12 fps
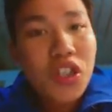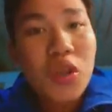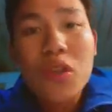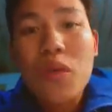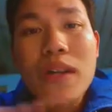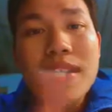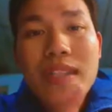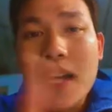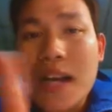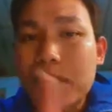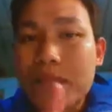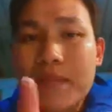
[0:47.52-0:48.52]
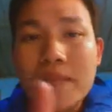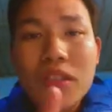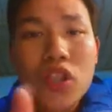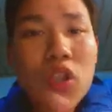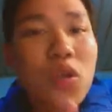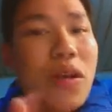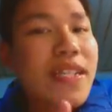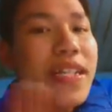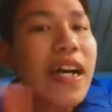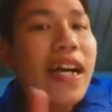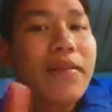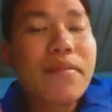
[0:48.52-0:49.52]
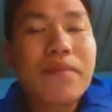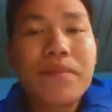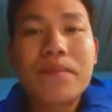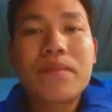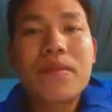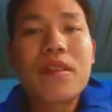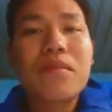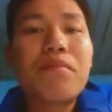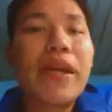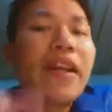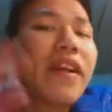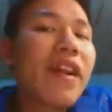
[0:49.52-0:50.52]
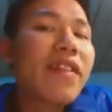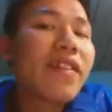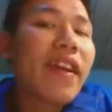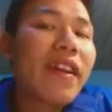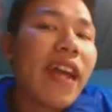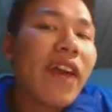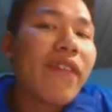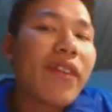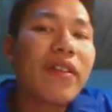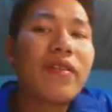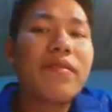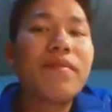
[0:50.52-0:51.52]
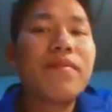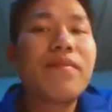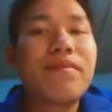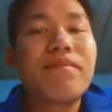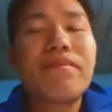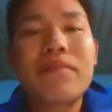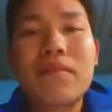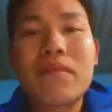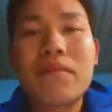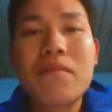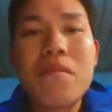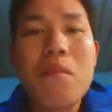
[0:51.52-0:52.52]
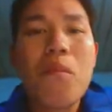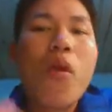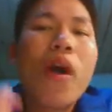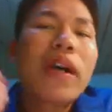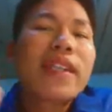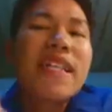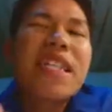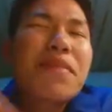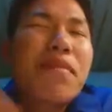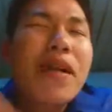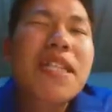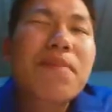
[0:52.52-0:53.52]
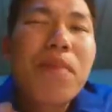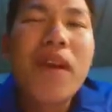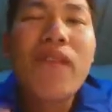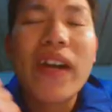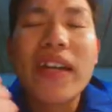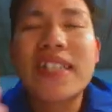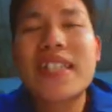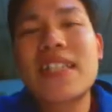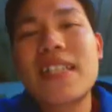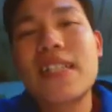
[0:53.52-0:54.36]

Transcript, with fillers: Don't waste time. Don't waste time. Better late than never. Practice makes perfect.